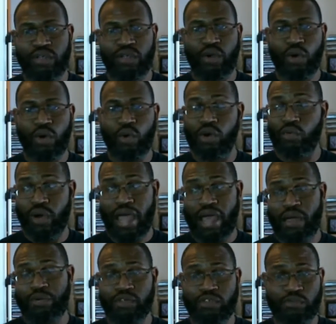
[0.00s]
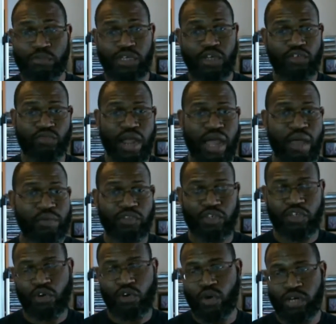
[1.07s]
or rappers, because rappers are
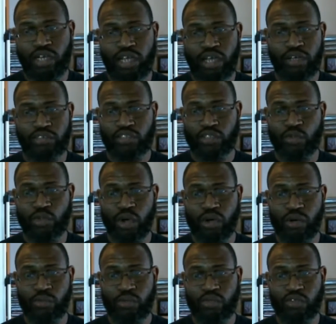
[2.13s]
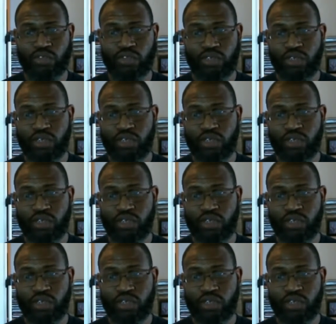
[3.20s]
corny now too, almost.